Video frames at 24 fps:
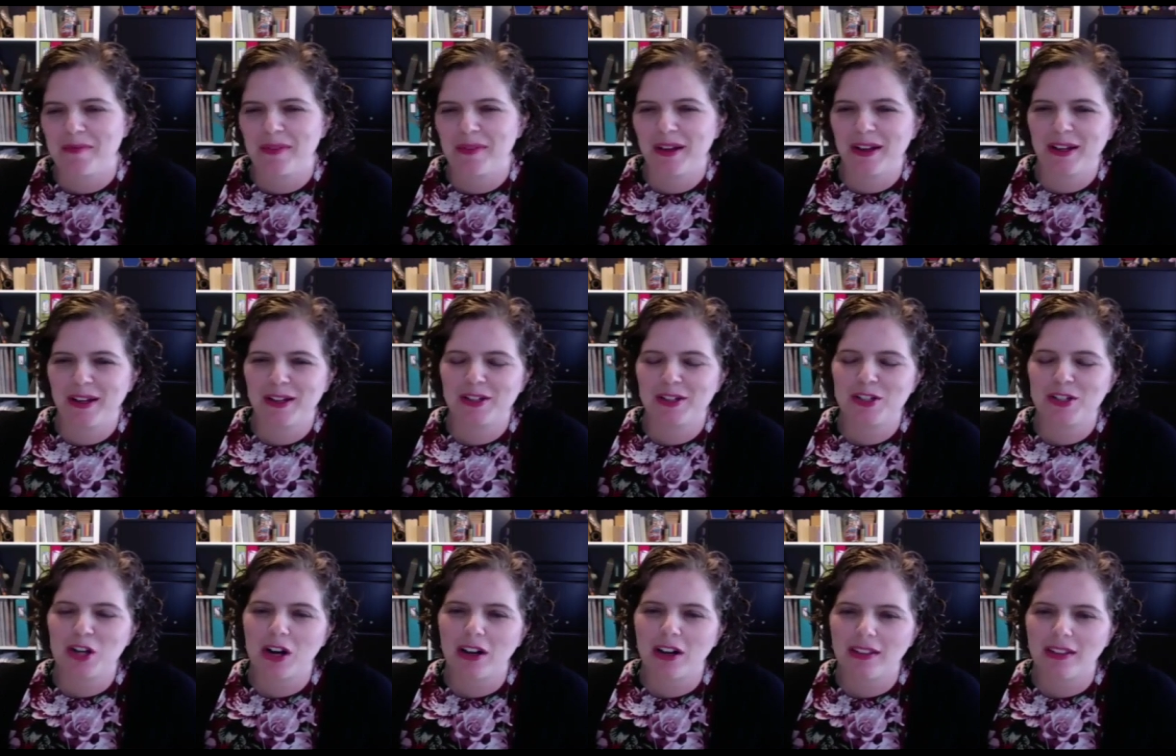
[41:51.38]

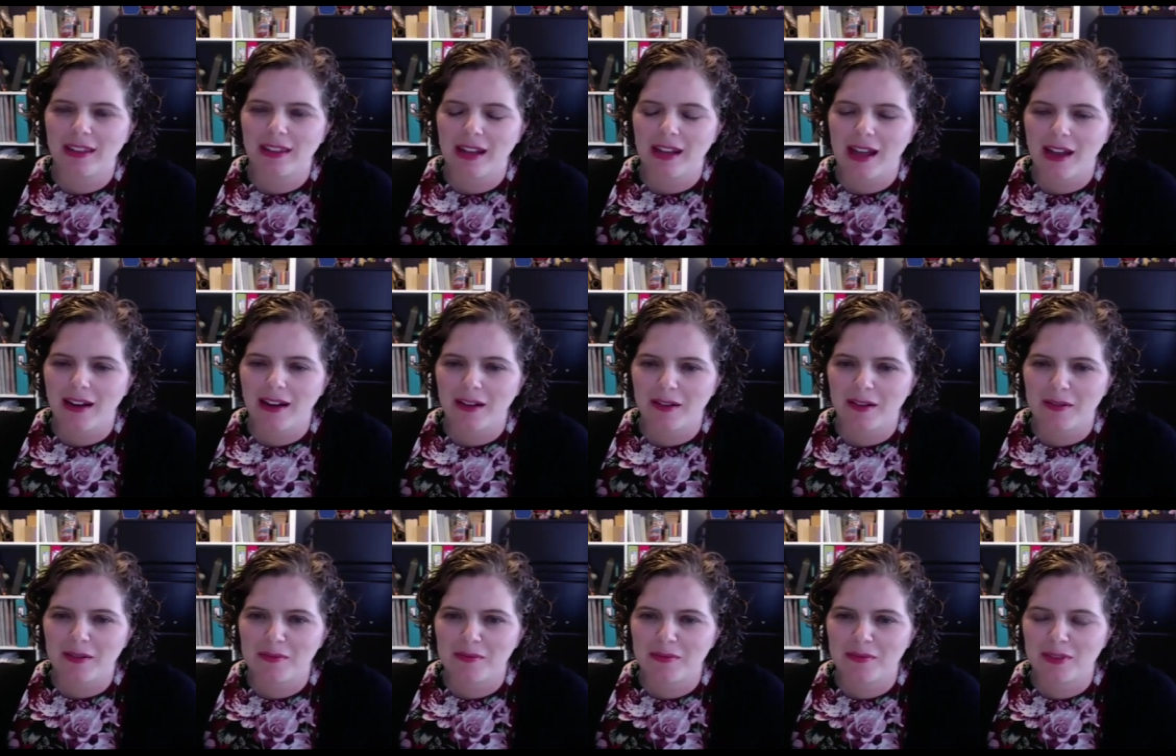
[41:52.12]
chart that
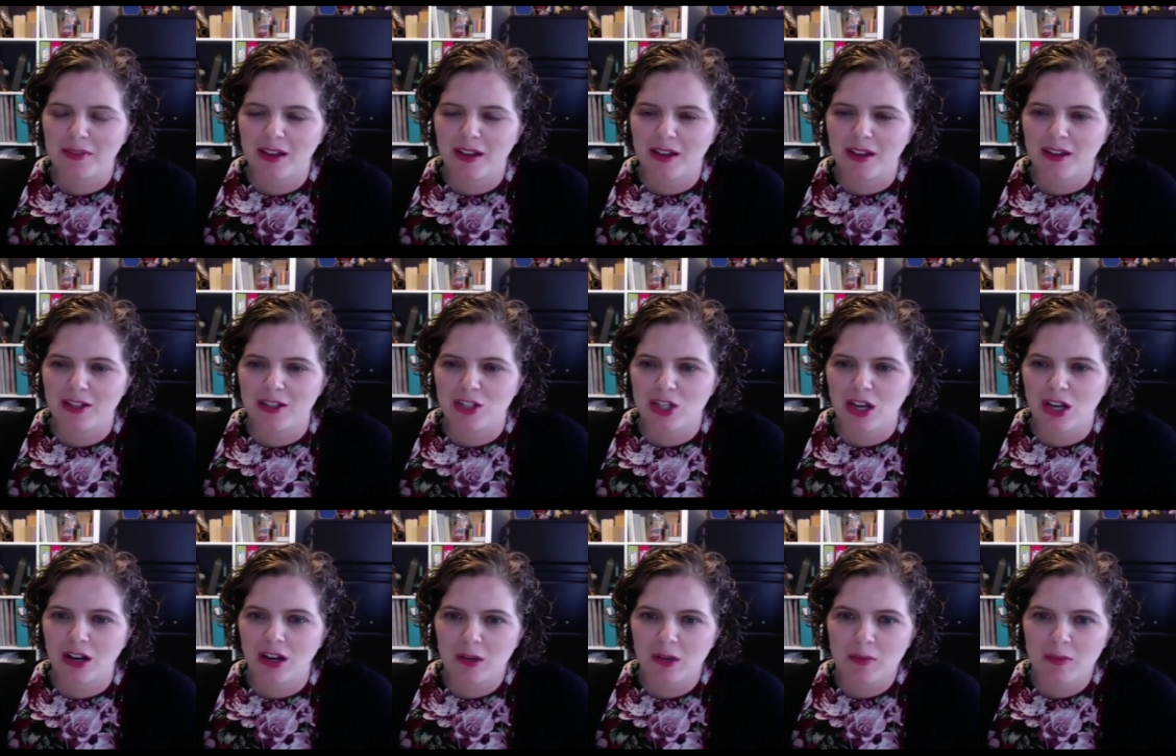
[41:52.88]
Adam
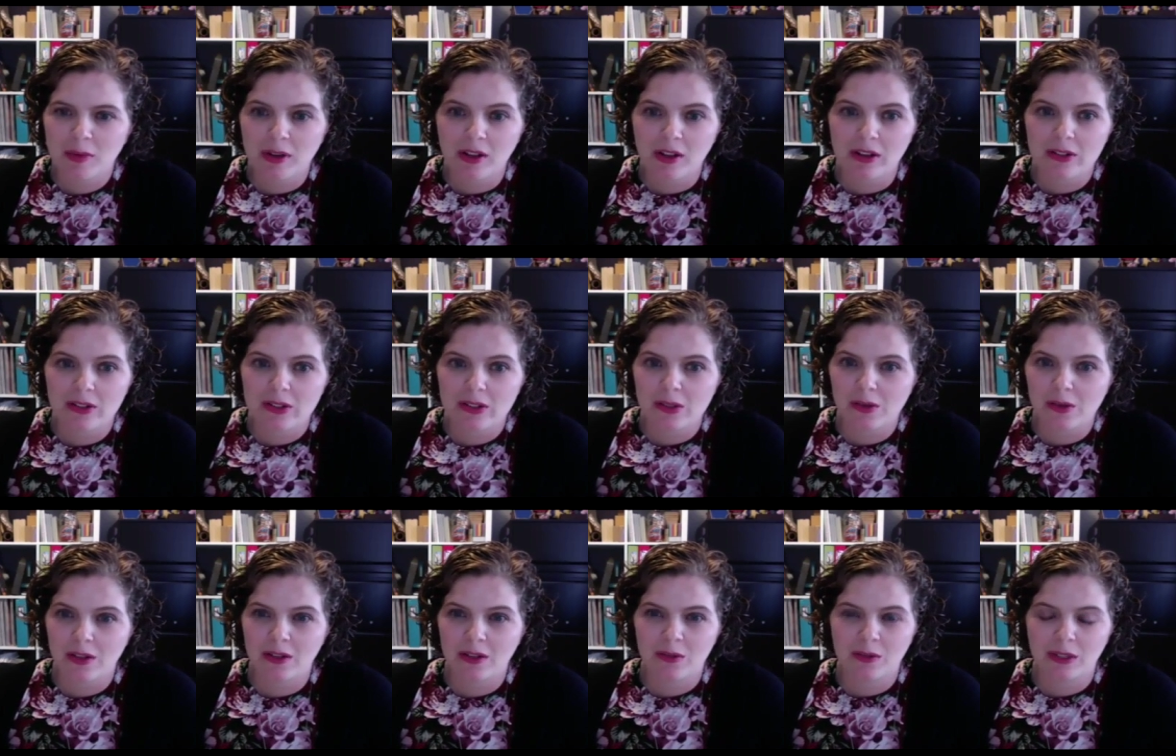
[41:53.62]
shared, but also
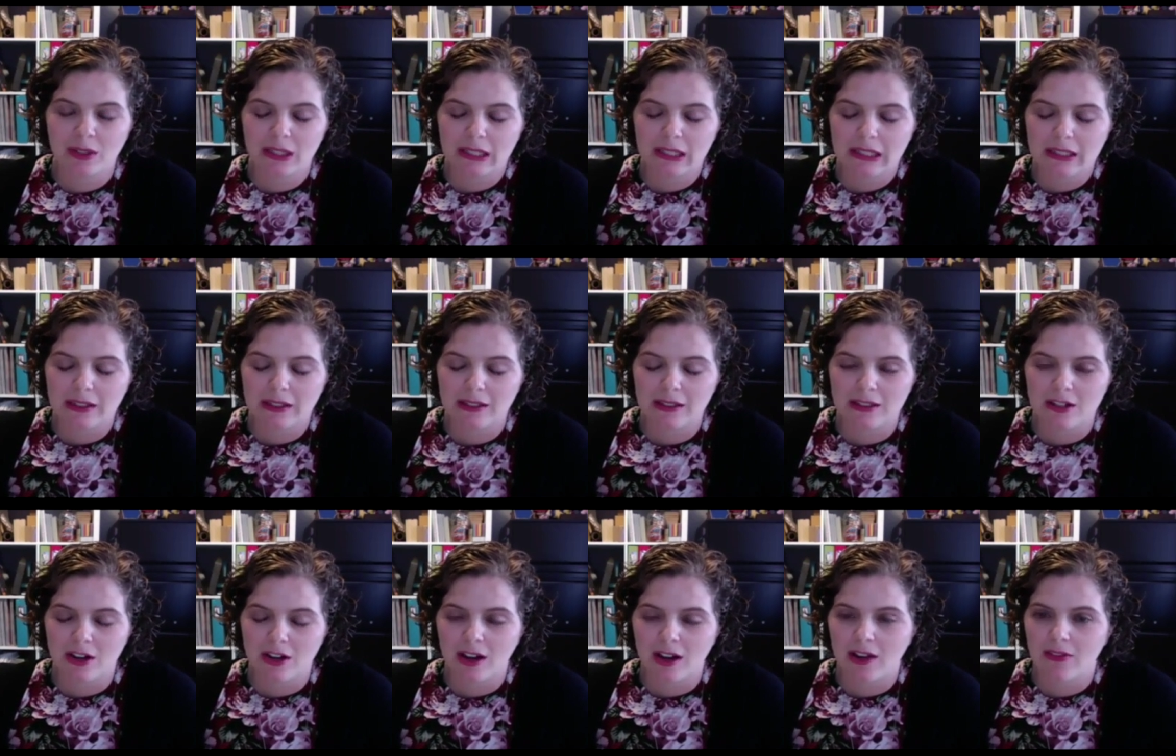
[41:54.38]
can really
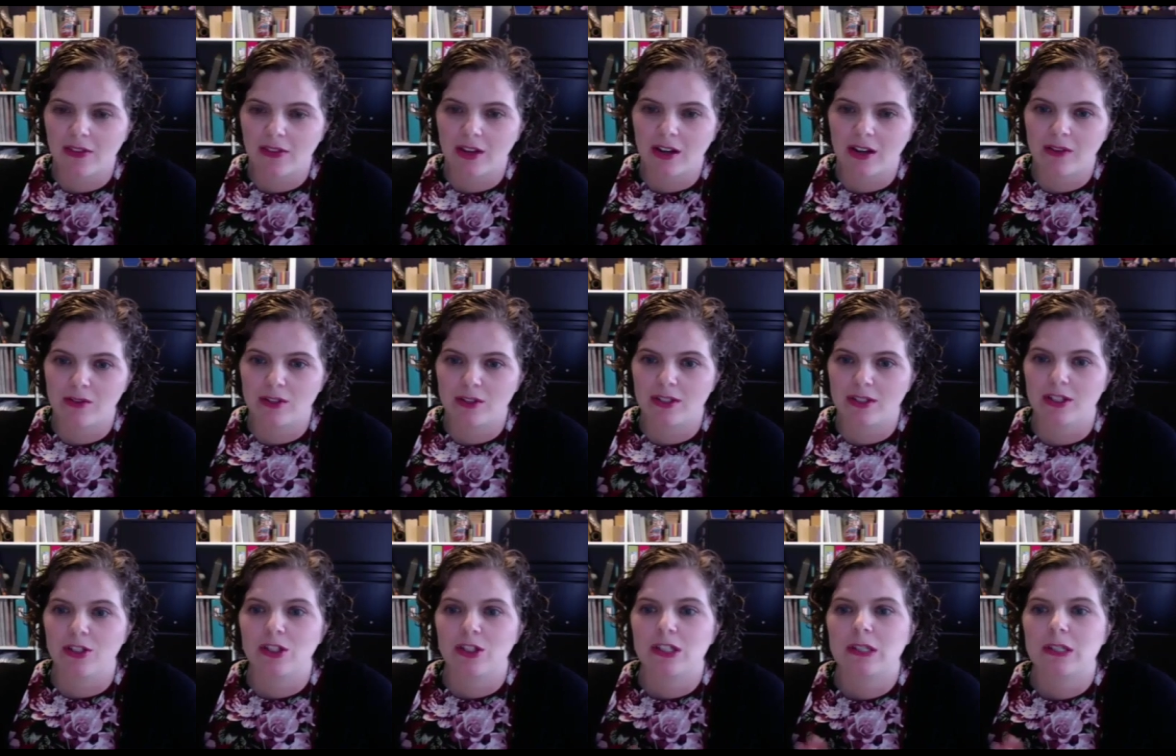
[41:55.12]
start having
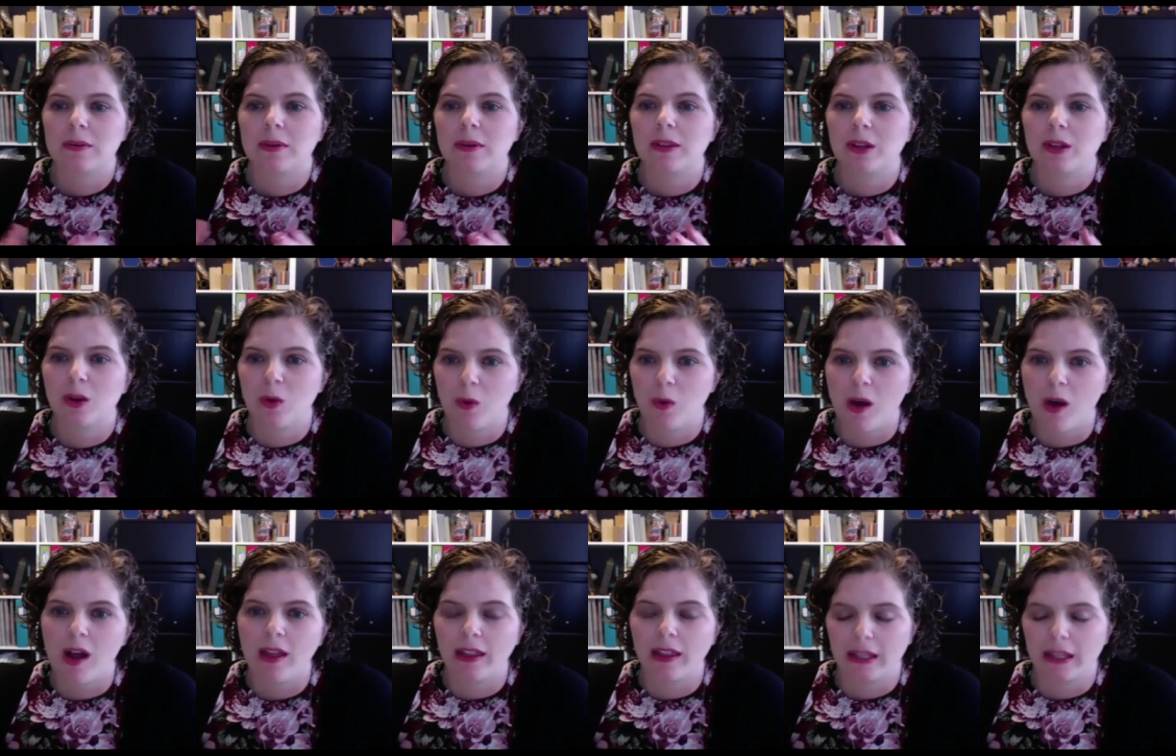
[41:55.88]
conversations about the
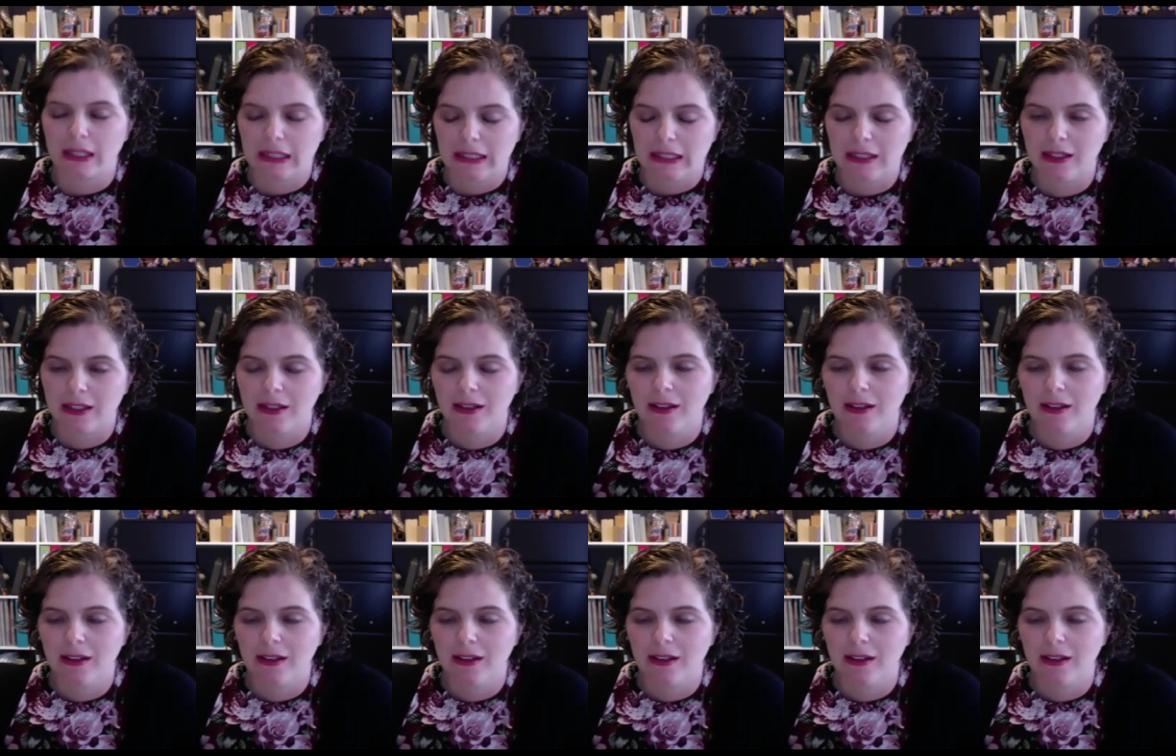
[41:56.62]
quality